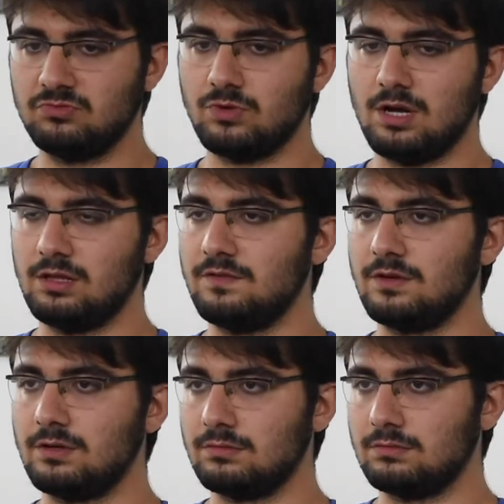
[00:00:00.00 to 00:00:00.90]
I live
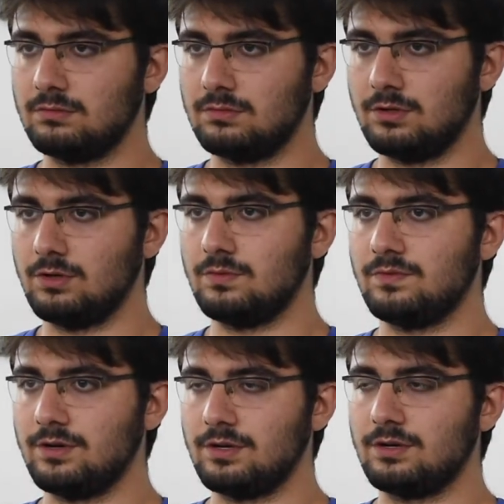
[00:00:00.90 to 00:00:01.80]
in
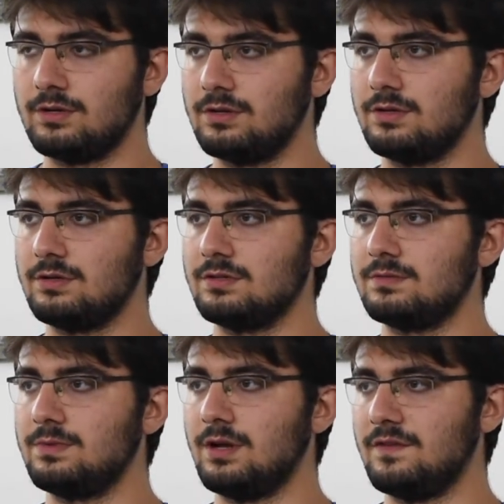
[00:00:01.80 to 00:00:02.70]
very good conditions.
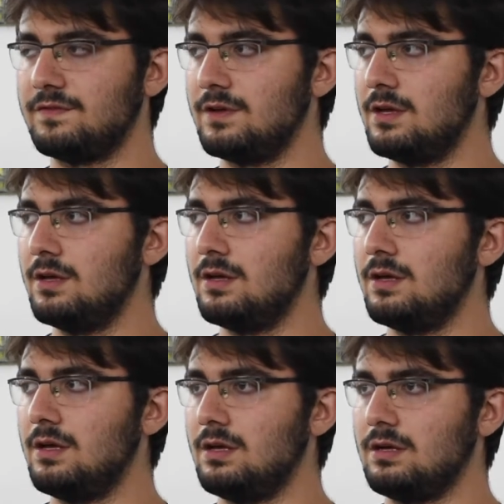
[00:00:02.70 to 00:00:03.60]
But I've
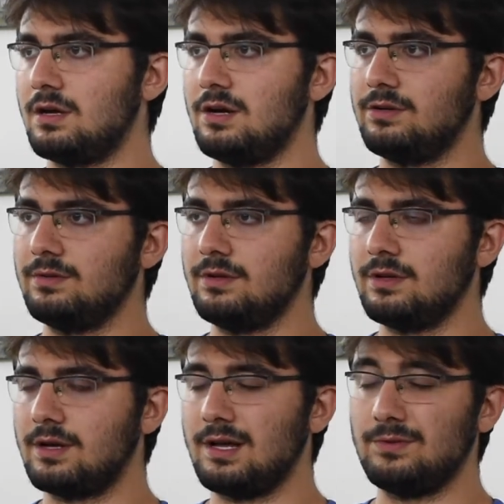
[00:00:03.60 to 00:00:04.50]

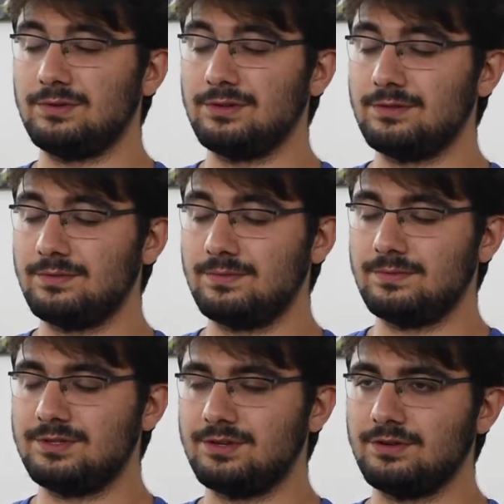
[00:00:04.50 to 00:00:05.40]
encountered
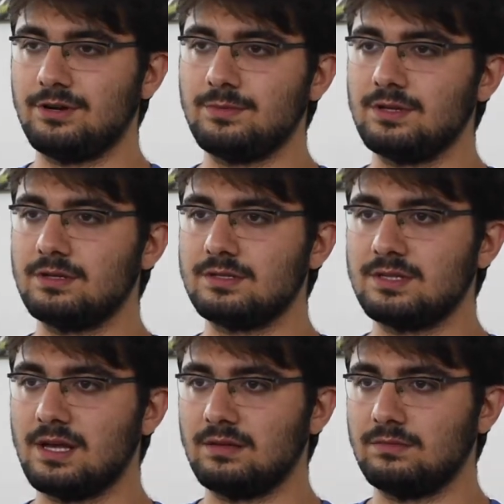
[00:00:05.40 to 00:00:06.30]
Syrian Armenians
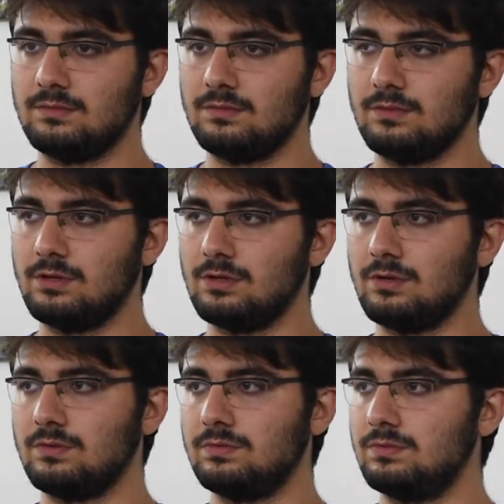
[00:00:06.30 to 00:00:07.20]
that you
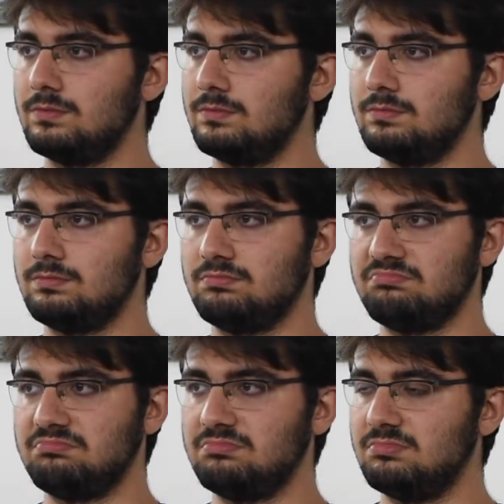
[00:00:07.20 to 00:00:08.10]
know
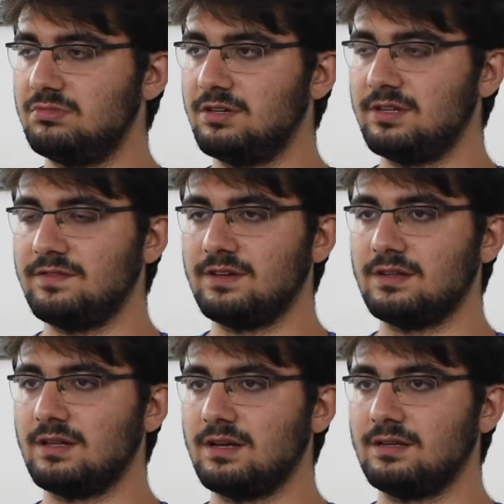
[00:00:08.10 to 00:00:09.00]
they're living
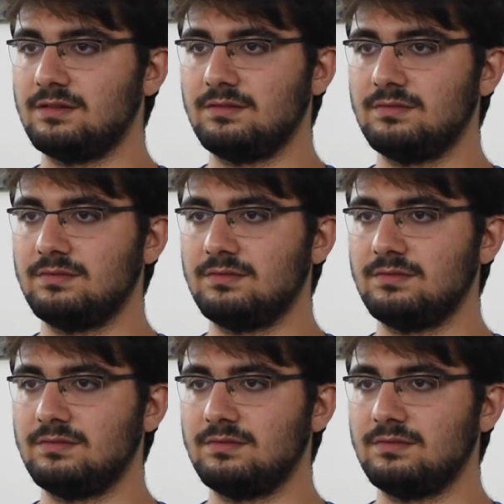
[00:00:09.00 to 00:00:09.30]
like